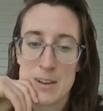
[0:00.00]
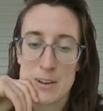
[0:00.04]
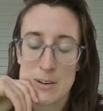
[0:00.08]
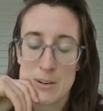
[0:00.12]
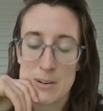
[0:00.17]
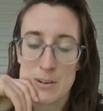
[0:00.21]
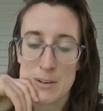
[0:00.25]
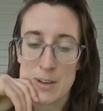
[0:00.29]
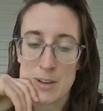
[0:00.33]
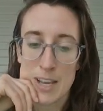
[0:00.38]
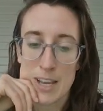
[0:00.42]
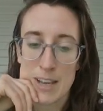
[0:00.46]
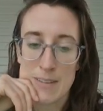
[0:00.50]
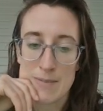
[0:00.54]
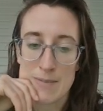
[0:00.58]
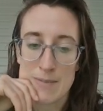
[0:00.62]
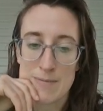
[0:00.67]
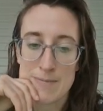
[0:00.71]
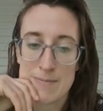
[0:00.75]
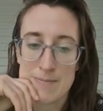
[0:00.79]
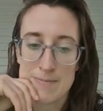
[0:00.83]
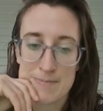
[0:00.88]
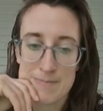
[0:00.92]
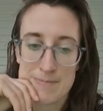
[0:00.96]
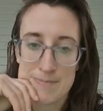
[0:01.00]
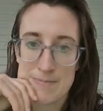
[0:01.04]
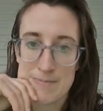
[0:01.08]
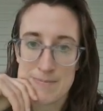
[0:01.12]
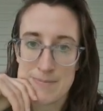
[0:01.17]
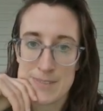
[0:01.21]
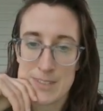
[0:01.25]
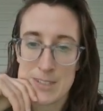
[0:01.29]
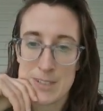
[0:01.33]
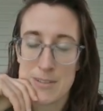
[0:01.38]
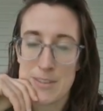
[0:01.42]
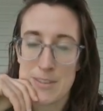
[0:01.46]
Okay,
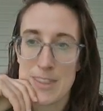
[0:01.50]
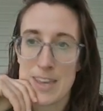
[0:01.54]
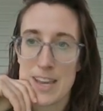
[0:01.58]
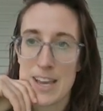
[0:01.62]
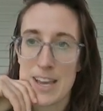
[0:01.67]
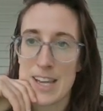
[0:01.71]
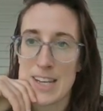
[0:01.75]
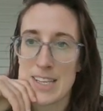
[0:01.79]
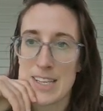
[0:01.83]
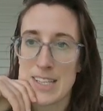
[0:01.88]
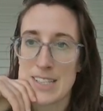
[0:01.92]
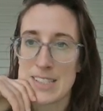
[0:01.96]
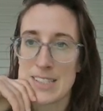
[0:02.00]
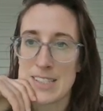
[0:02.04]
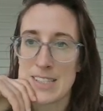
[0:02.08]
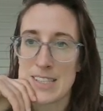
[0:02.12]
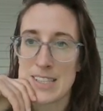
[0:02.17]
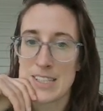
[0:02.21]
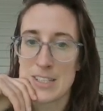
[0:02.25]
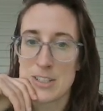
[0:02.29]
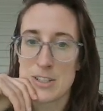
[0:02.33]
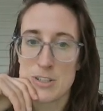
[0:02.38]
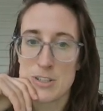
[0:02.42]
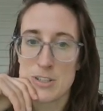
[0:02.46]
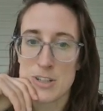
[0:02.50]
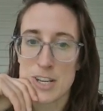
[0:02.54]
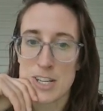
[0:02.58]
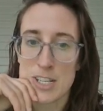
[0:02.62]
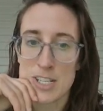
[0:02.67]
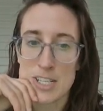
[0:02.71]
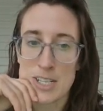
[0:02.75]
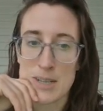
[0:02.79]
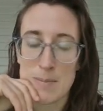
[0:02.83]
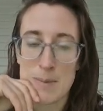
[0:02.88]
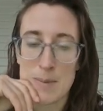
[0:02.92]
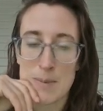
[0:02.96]
so that is the
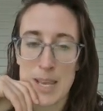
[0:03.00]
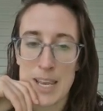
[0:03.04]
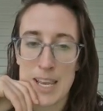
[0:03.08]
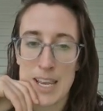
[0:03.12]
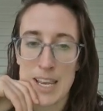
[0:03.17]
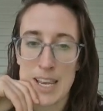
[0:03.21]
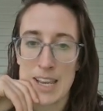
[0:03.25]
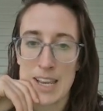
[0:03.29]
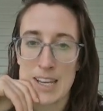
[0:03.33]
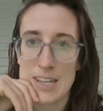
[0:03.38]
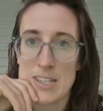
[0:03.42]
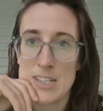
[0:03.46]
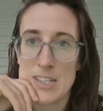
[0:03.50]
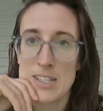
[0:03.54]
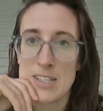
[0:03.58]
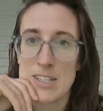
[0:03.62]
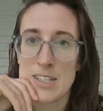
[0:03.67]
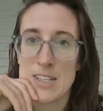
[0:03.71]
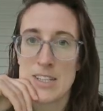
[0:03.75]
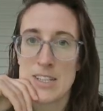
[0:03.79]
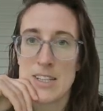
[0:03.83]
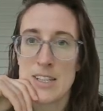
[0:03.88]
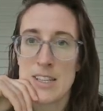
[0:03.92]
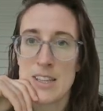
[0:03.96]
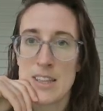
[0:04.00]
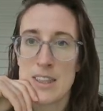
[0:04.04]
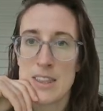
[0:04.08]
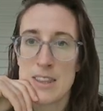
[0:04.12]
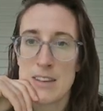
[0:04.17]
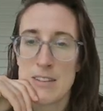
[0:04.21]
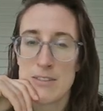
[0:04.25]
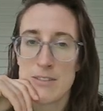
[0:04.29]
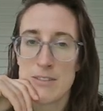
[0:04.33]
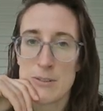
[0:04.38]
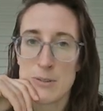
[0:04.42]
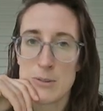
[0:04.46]
instruction page,
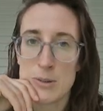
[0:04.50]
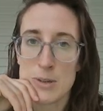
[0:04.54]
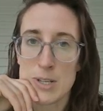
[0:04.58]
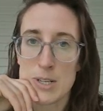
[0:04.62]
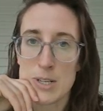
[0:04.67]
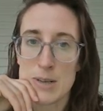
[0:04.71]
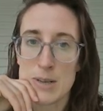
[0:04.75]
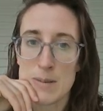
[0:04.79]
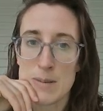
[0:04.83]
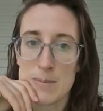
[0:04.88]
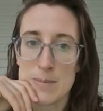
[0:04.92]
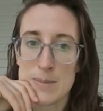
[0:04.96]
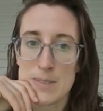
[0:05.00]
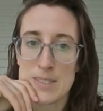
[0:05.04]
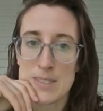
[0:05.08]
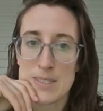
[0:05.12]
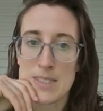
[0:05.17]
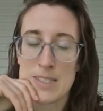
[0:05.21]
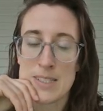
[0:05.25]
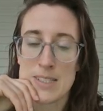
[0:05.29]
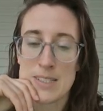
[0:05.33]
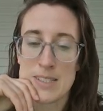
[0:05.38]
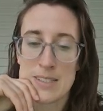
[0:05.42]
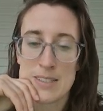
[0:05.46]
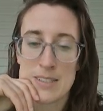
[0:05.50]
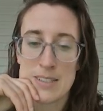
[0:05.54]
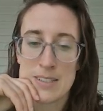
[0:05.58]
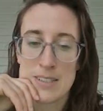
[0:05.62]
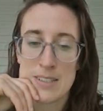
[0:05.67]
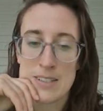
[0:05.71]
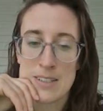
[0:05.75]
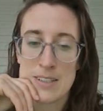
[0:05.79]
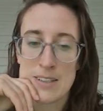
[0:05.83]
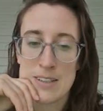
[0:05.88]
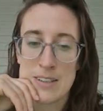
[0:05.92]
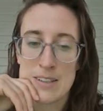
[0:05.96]
the forms.
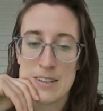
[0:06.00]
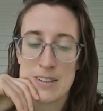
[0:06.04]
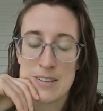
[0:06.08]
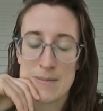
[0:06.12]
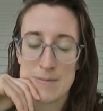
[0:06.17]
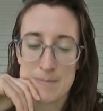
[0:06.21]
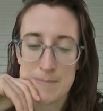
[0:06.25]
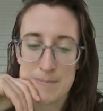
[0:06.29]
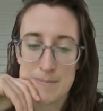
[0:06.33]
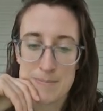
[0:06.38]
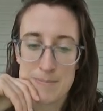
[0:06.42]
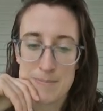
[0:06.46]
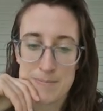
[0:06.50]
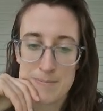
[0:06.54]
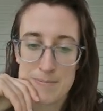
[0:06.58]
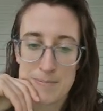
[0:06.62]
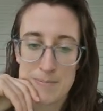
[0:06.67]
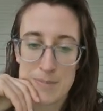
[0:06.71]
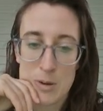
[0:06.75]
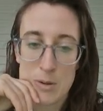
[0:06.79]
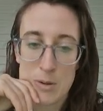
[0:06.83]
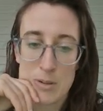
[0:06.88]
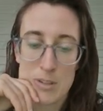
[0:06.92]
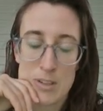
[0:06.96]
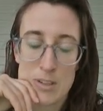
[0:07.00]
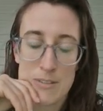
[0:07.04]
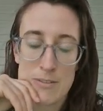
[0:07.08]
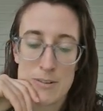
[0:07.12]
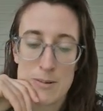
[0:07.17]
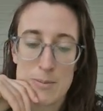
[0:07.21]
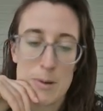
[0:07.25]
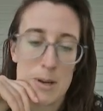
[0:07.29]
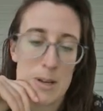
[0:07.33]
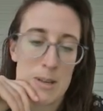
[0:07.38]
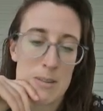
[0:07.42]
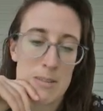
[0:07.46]
Hold on for
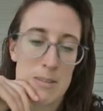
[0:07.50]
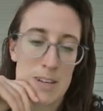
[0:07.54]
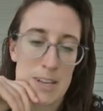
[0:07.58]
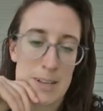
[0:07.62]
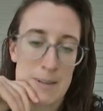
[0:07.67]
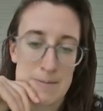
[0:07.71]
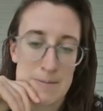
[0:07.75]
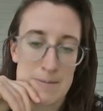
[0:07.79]
part 3.